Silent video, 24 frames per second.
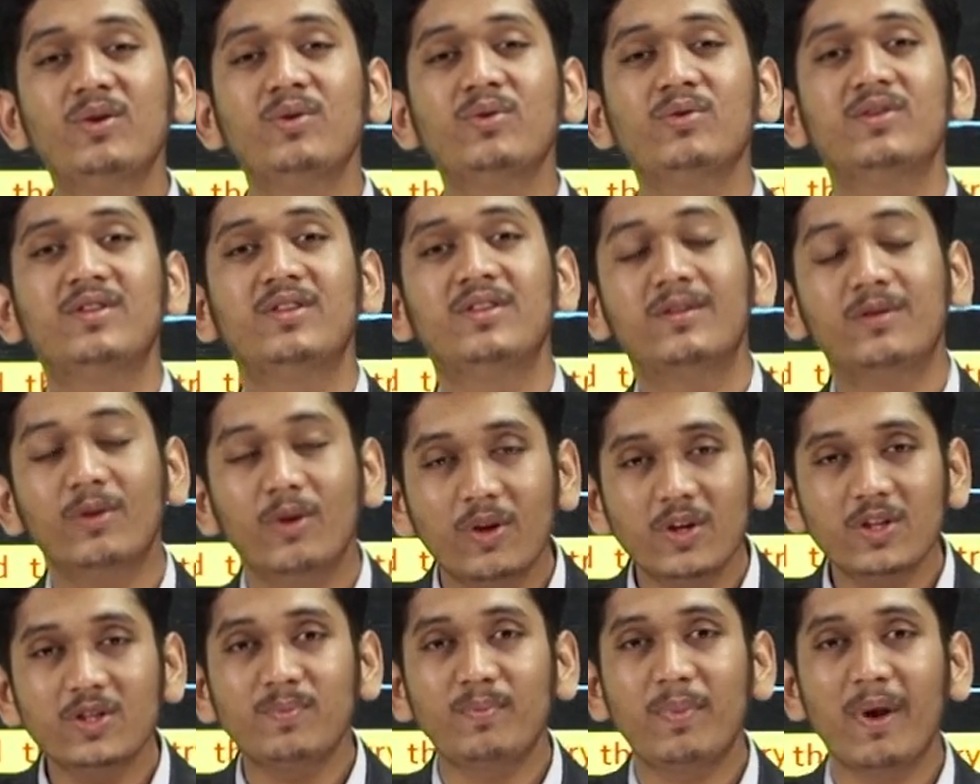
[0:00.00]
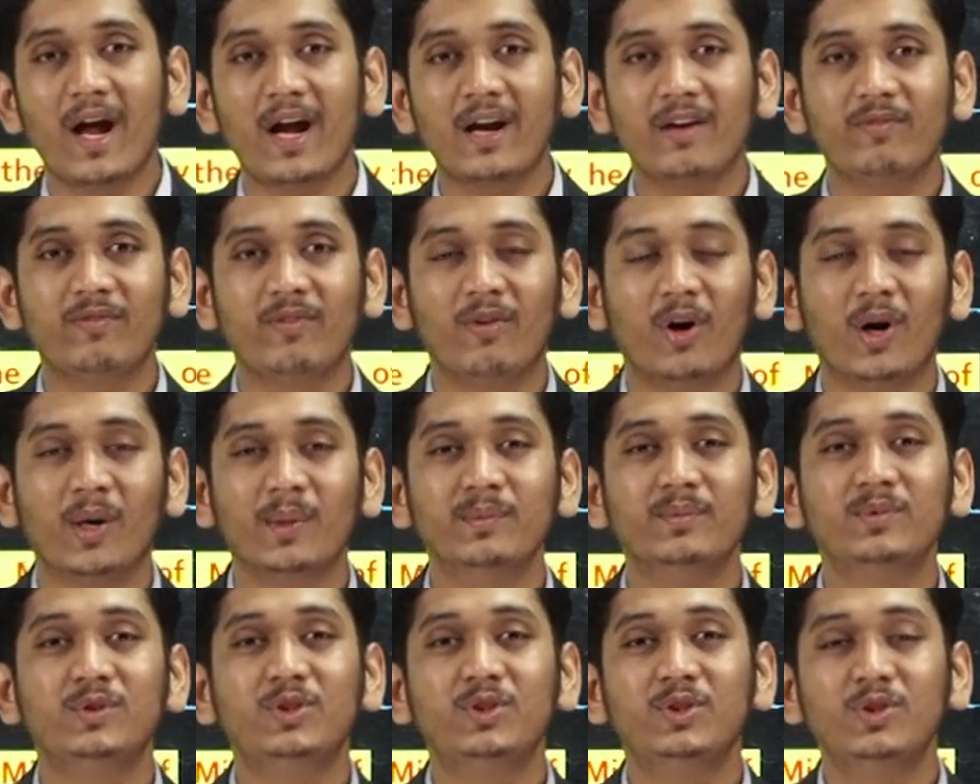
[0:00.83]
to those
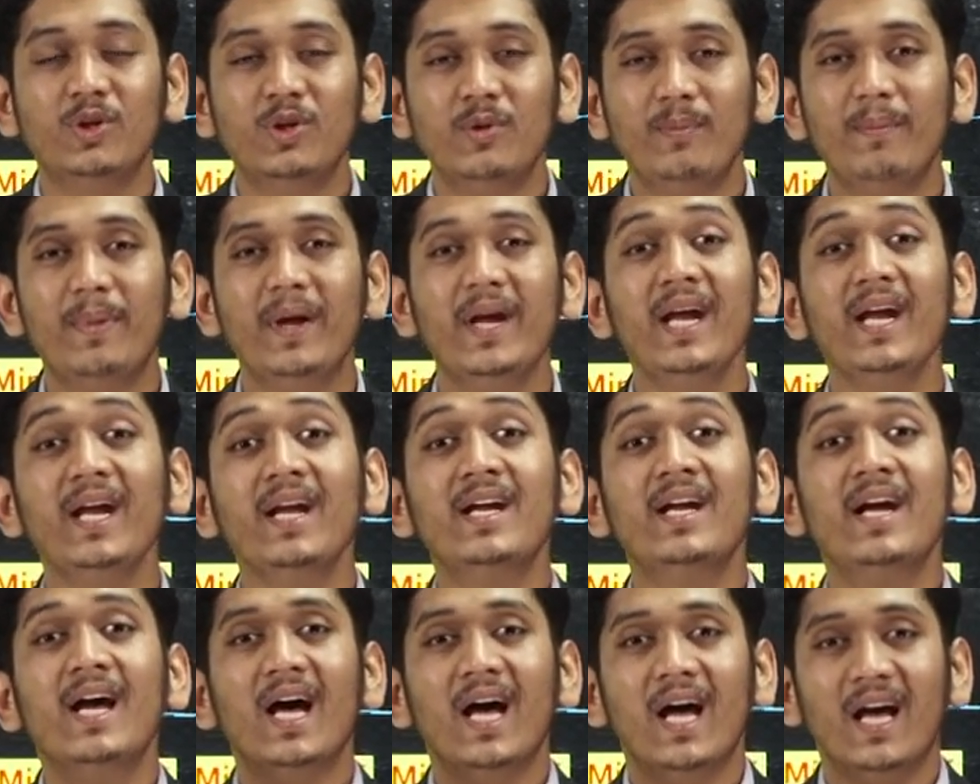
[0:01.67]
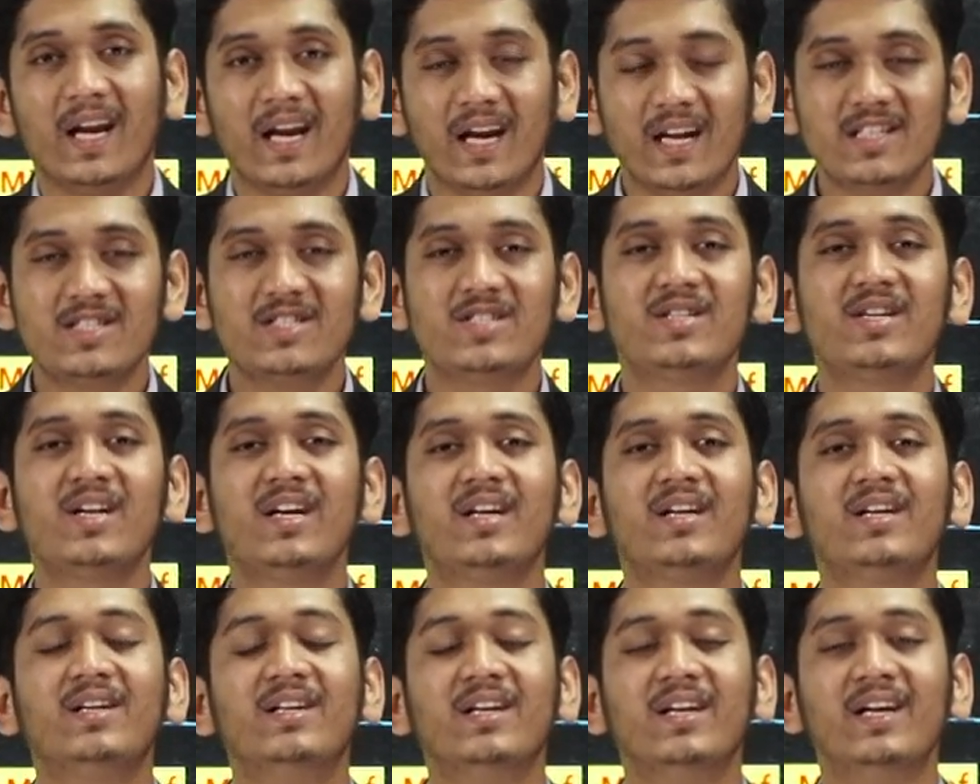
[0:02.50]
platforms should be
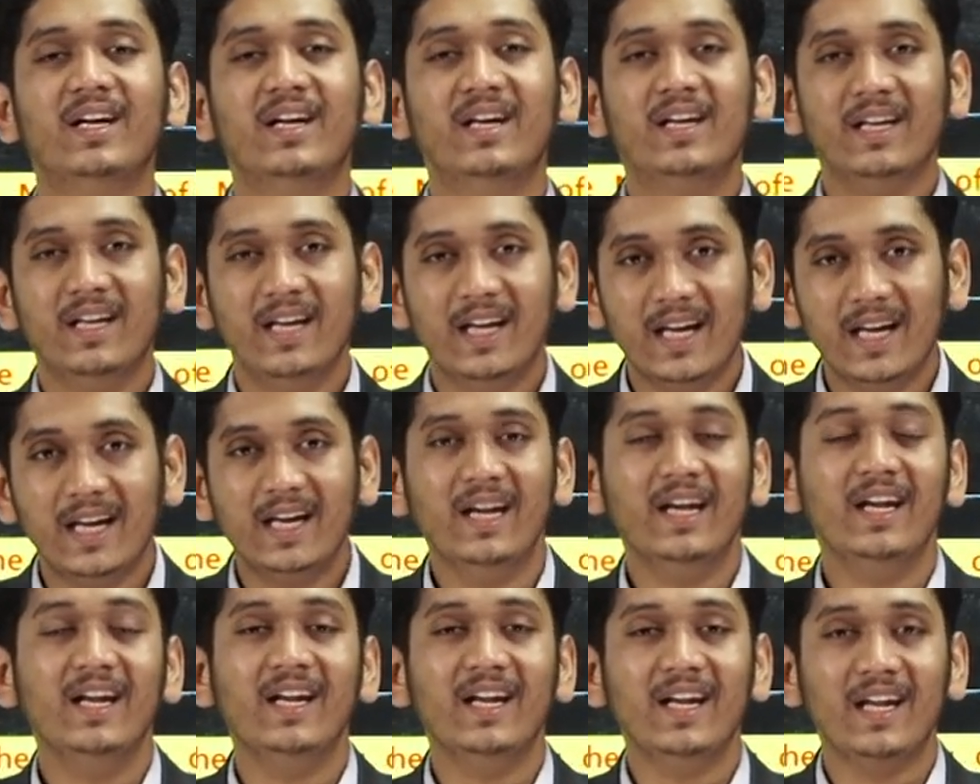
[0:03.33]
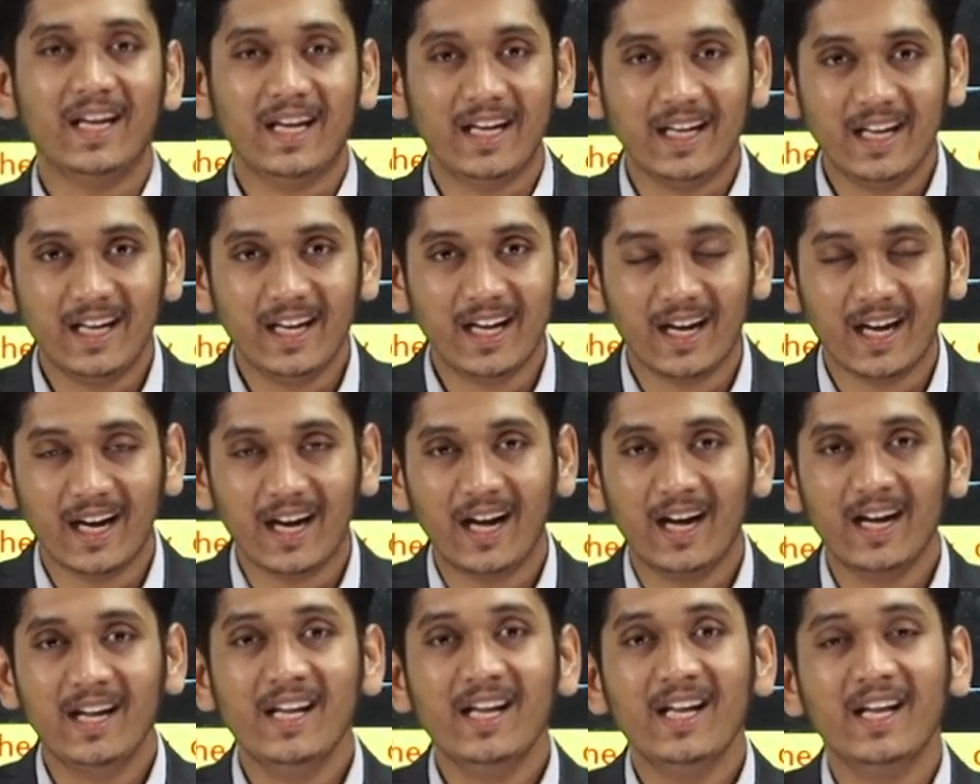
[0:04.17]
restricted in
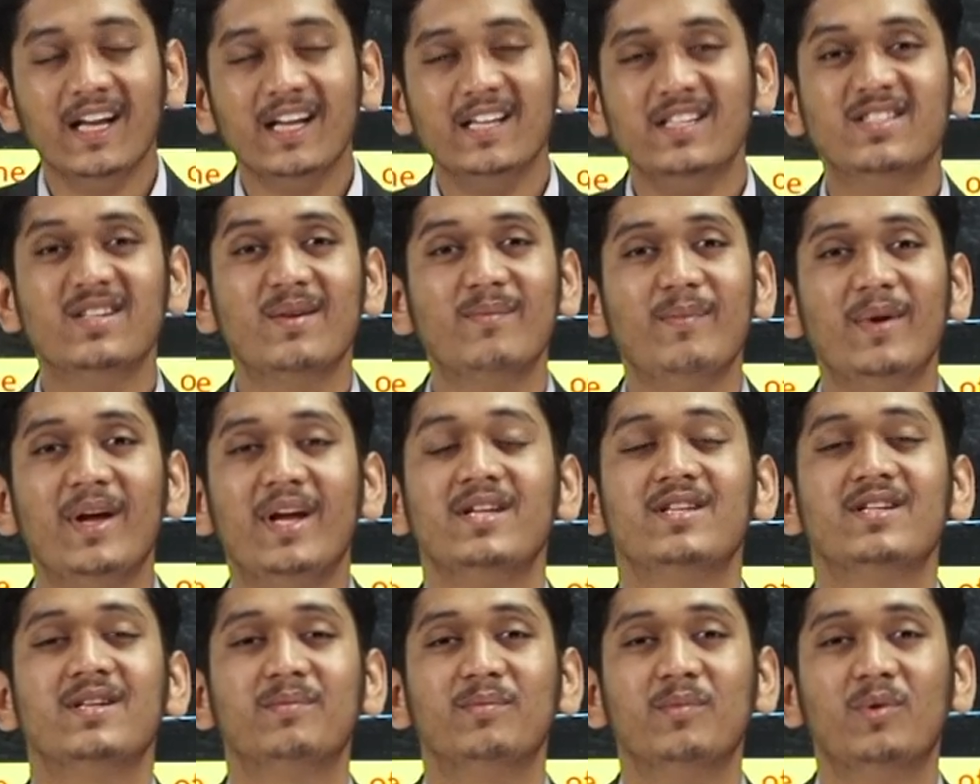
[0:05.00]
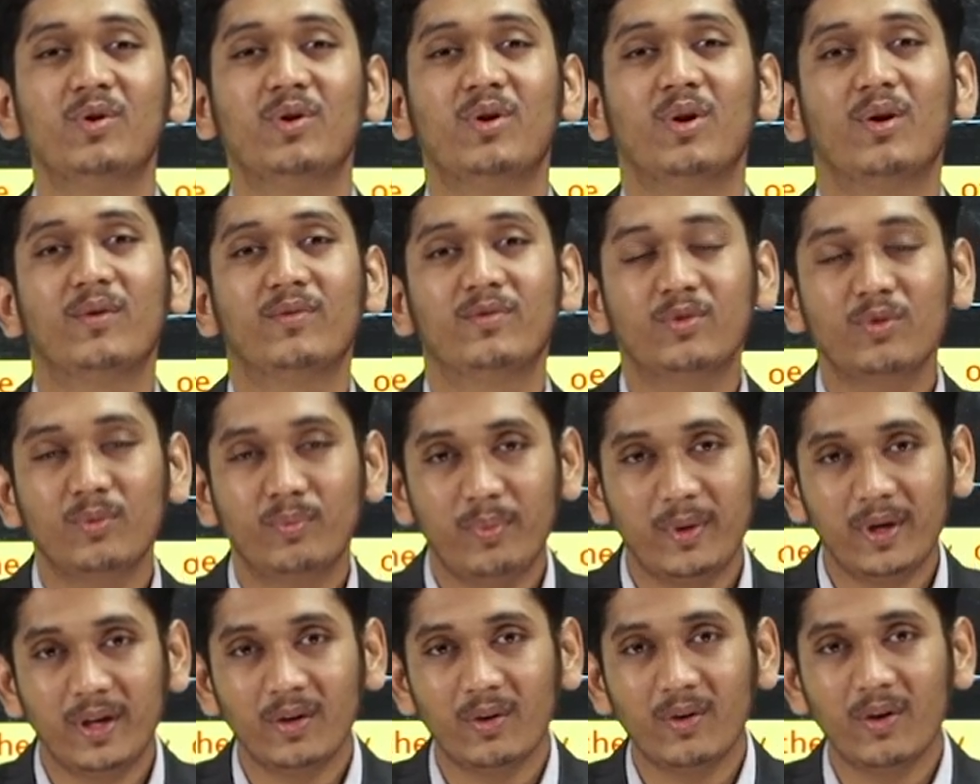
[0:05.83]
India is the major motto of
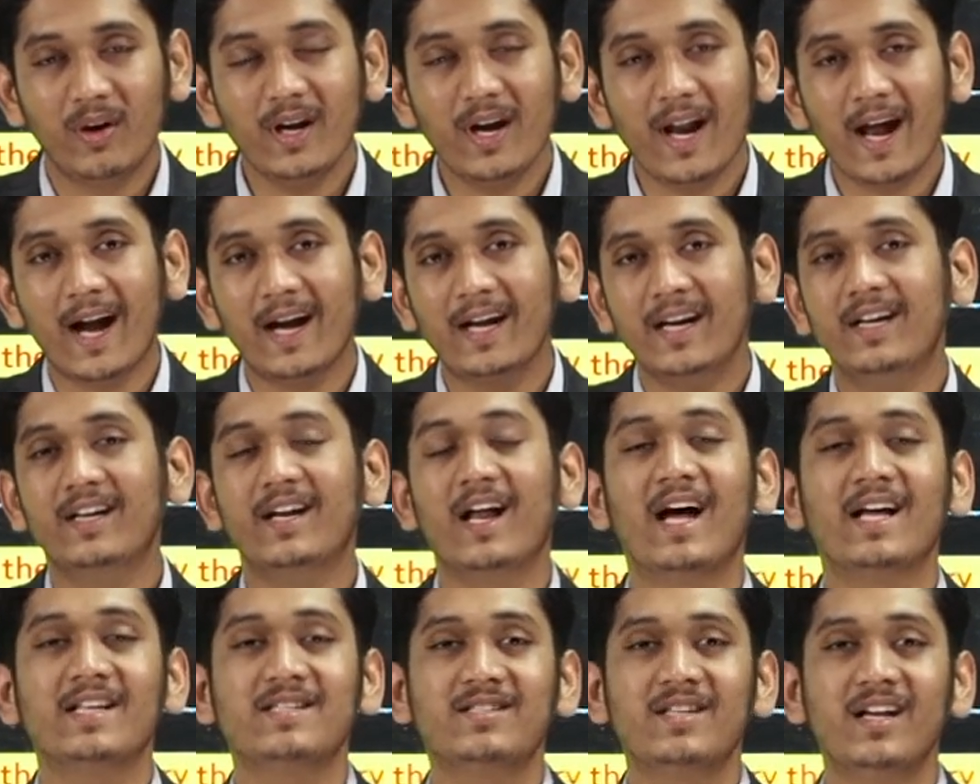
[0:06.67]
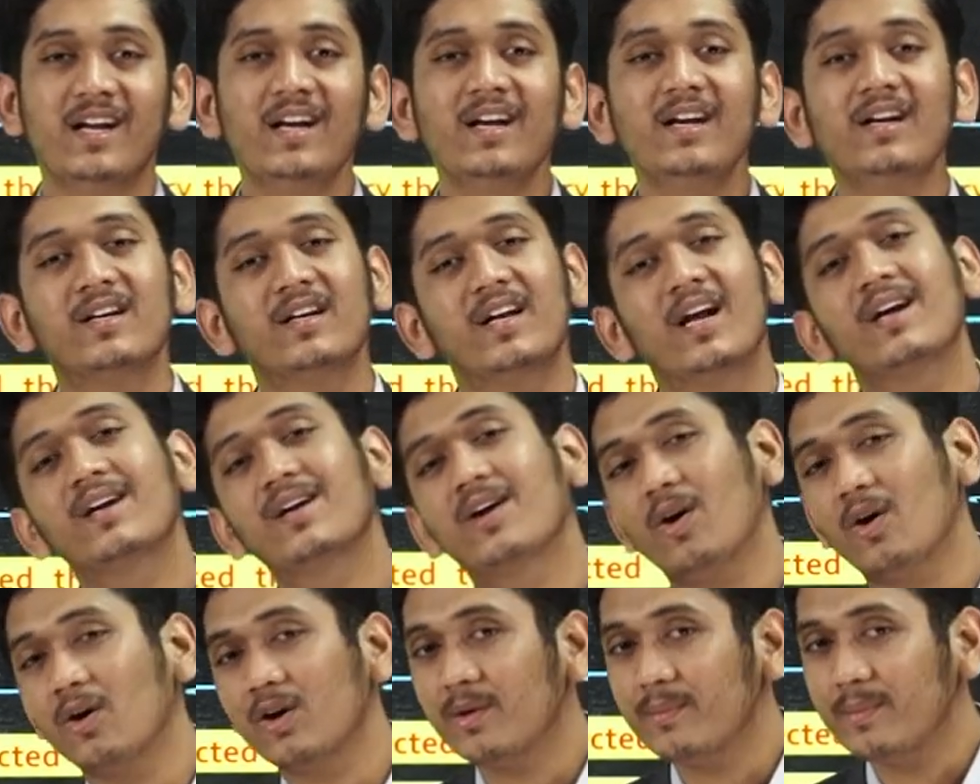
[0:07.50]
Supreme Court, and it has said that
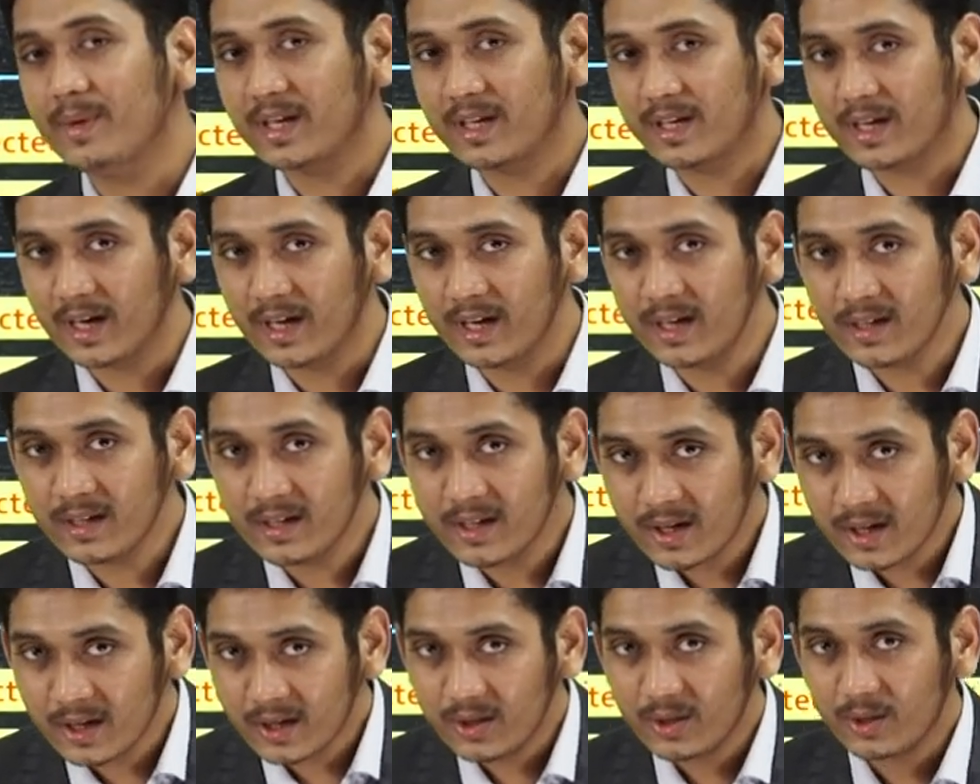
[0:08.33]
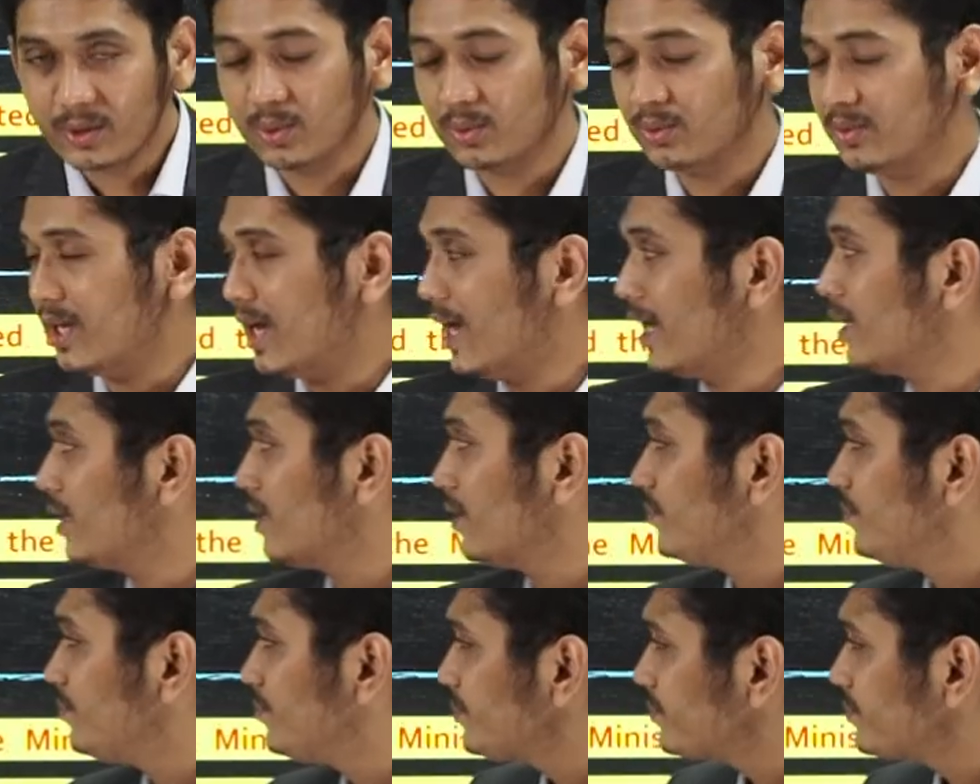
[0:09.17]
government can do that.